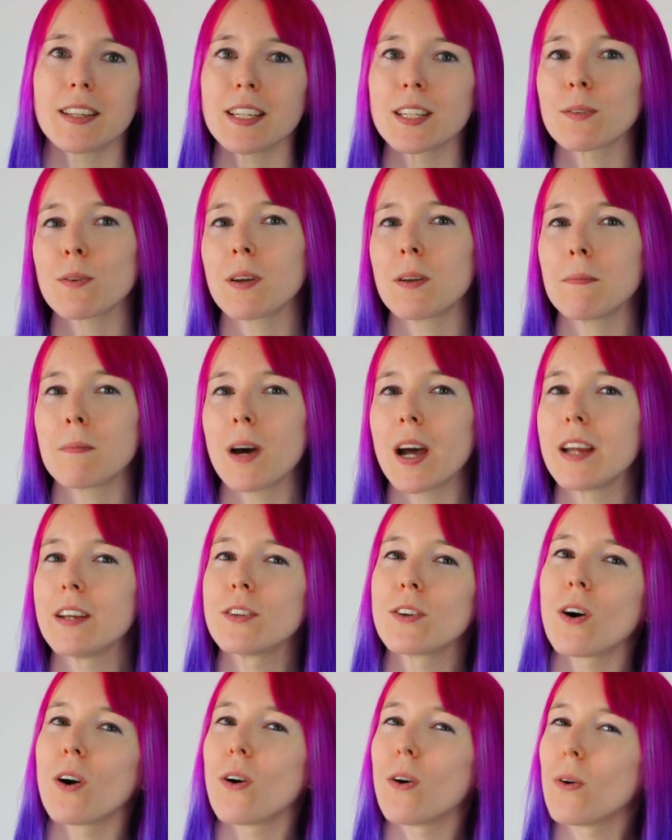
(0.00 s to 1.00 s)
this one might
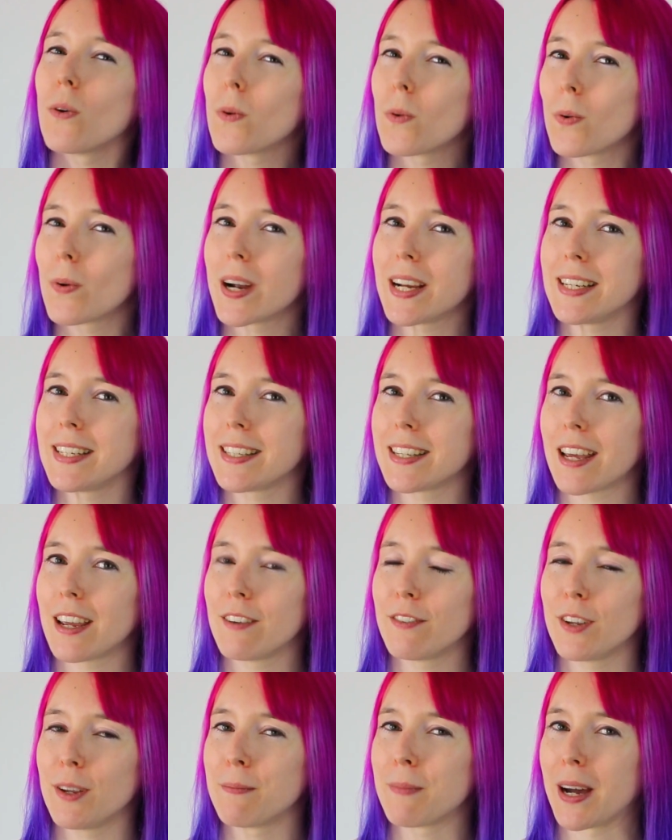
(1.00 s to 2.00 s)
not always
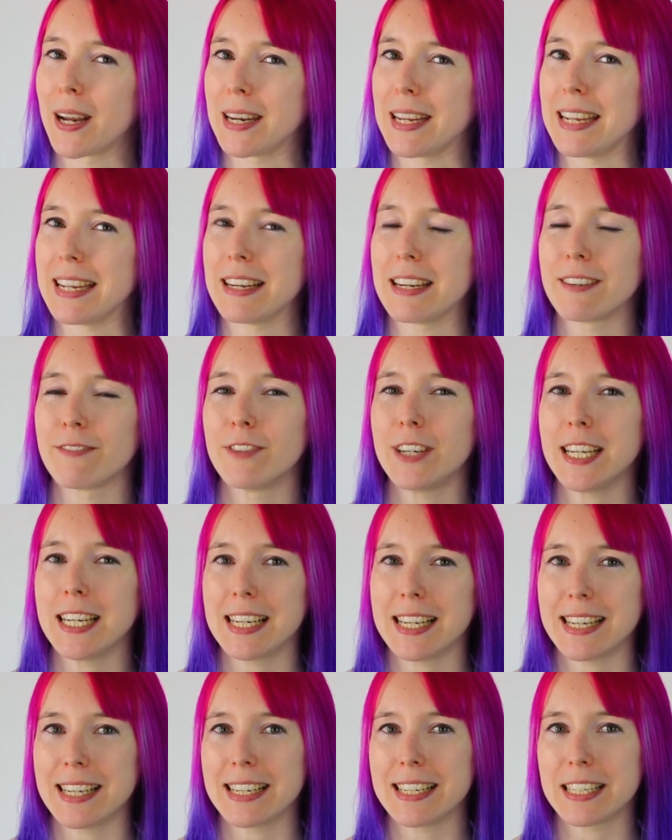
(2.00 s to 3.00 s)
save you money,
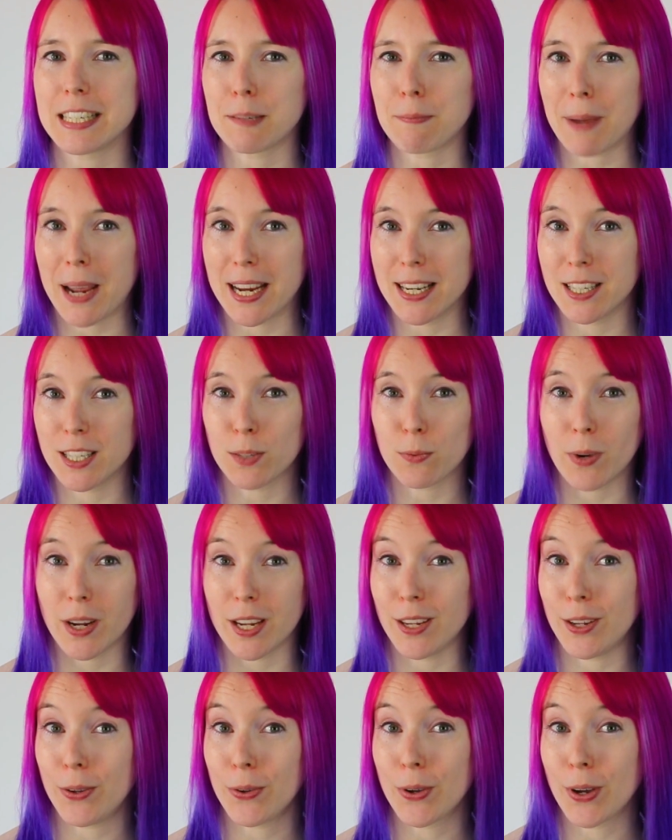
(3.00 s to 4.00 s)
really, it depends where
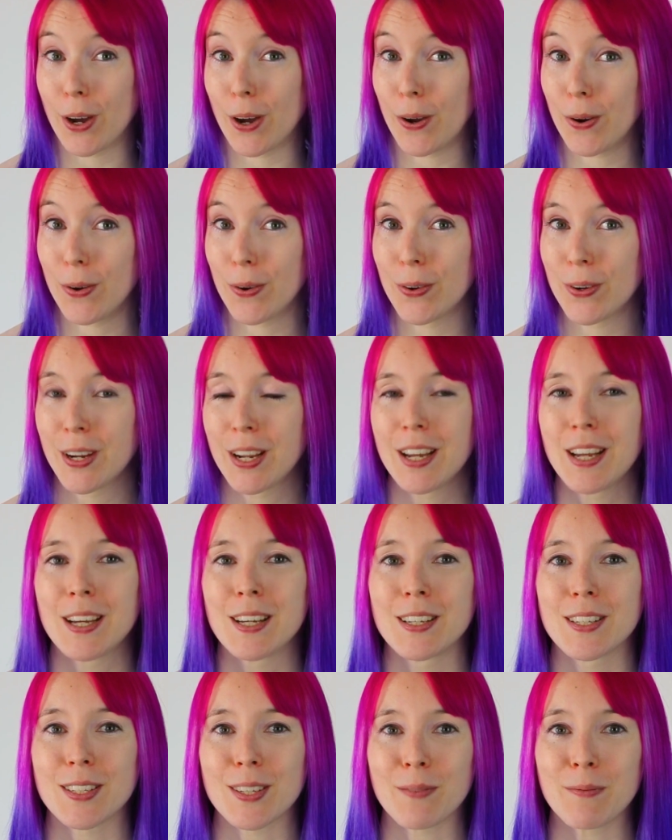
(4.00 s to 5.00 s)
you go.
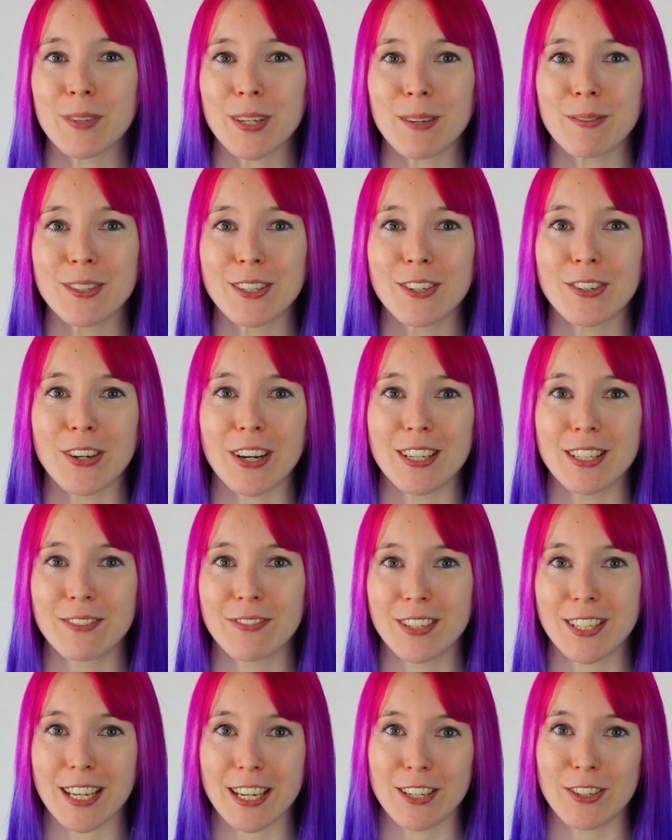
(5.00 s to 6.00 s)
Sometimes the trains
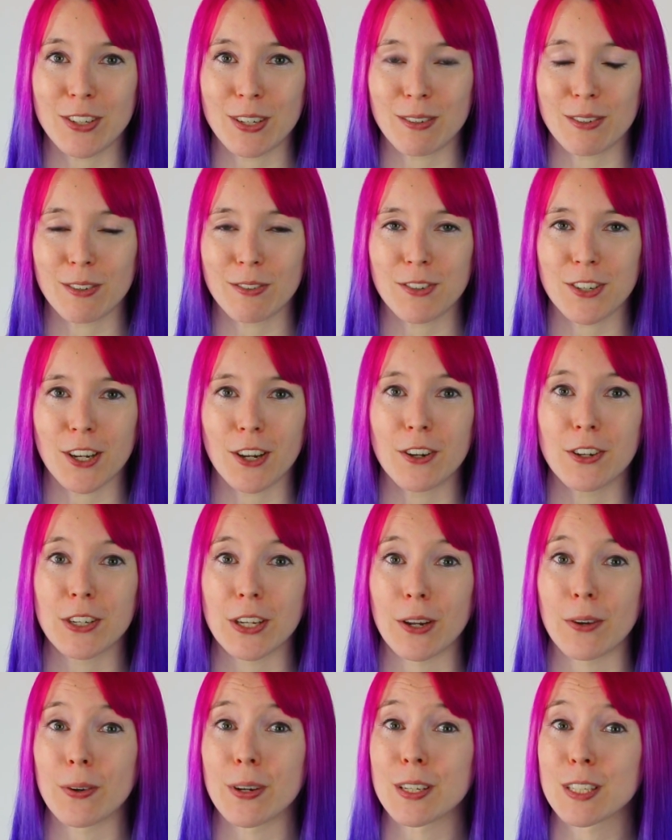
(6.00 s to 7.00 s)
for day trips from
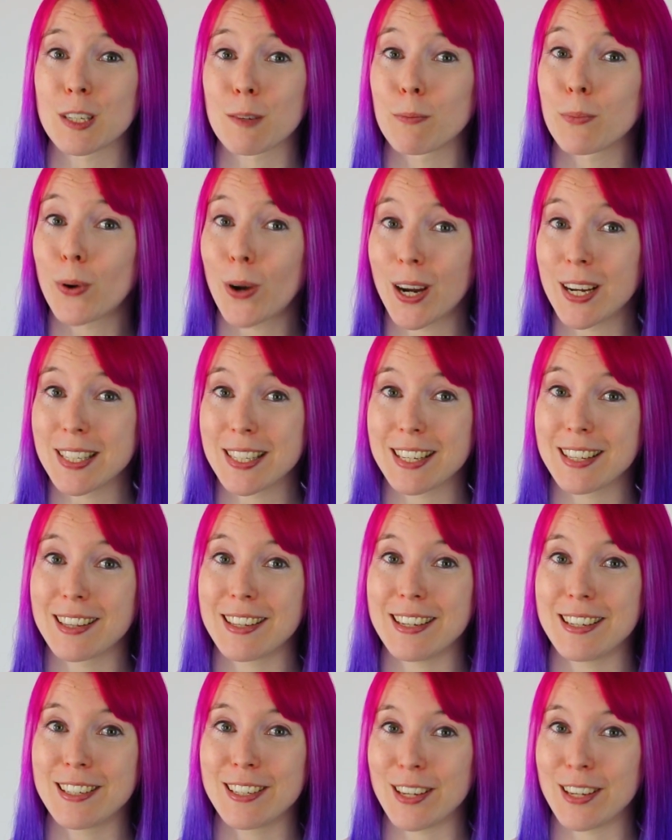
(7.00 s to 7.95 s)
Tokyo are surprisingly